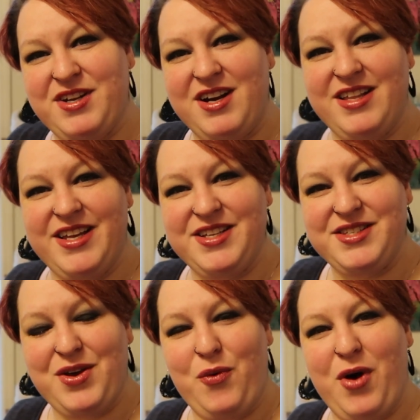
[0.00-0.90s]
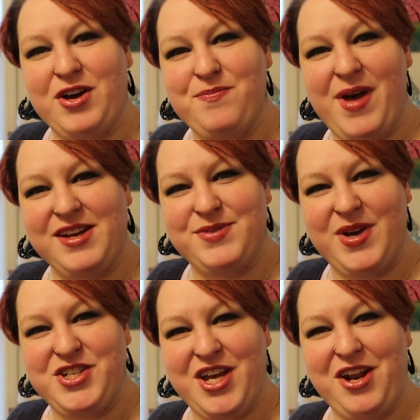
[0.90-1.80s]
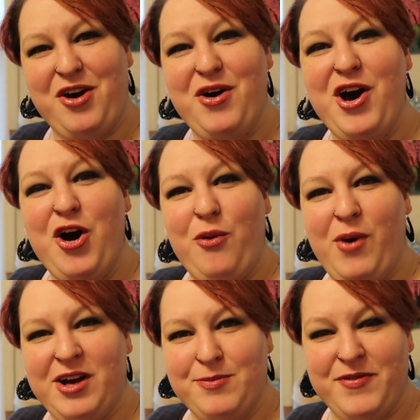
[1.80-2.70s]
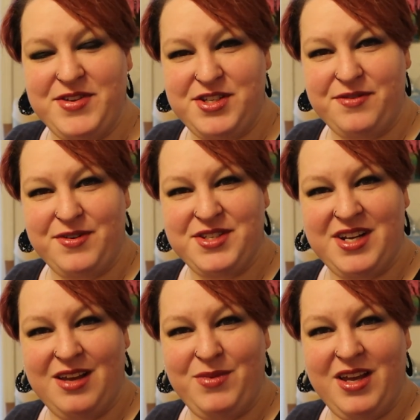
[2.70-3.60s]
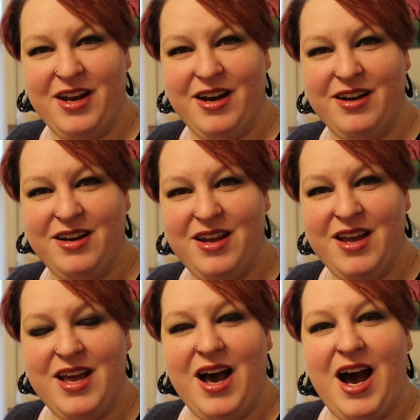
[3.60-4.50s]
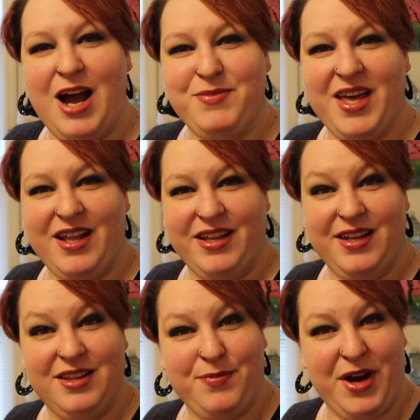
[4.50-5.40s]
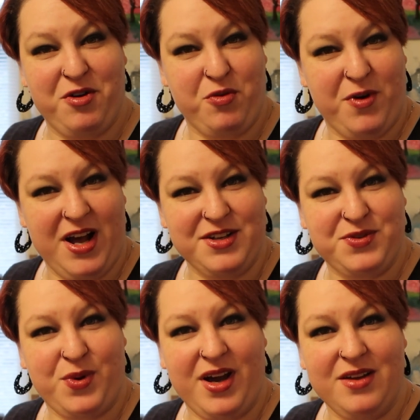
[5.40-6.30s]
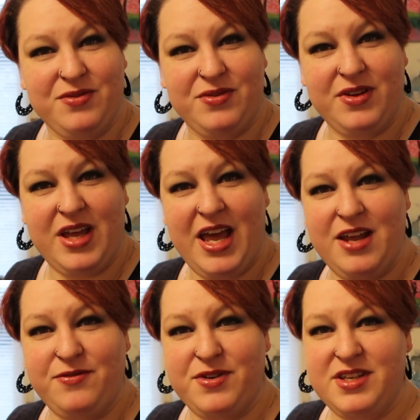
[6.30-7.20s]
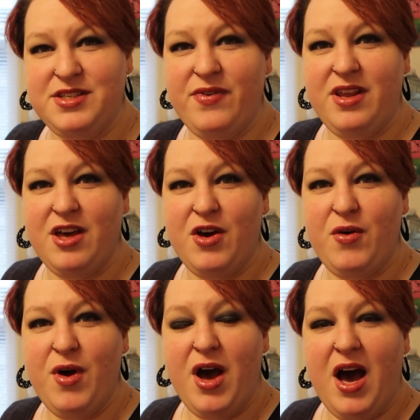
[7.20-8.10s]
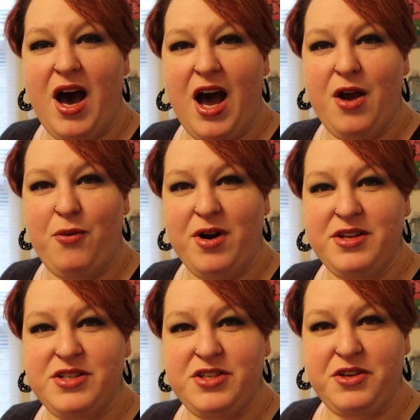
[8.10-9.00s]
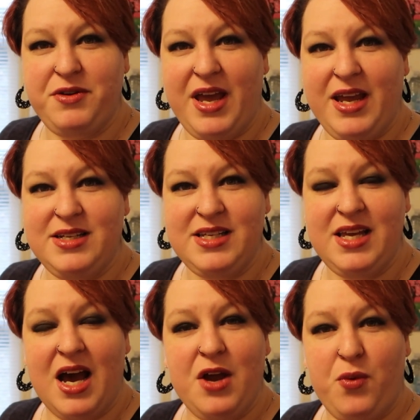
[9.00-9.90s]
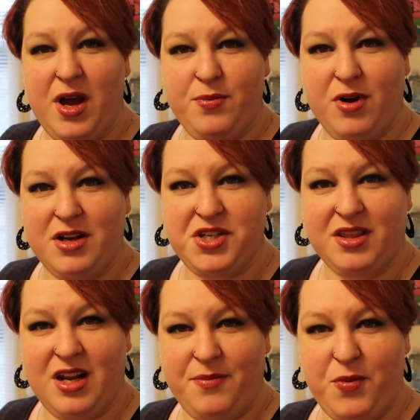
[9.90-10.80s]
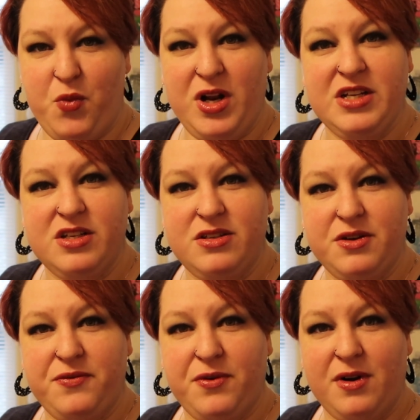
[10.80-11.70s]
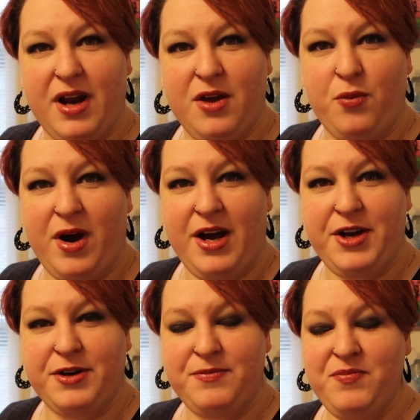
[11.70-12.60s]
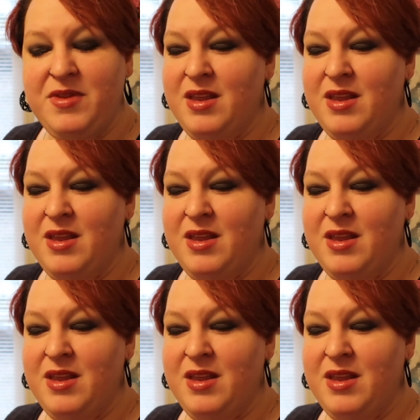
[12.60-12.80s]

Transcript: darlings, welcome back to my channel. Welcome if it's your first time here. I'm Kelly, the Paranormal Housewife, and for this video I wanted to do a DIY project that I've been wanting to do for a while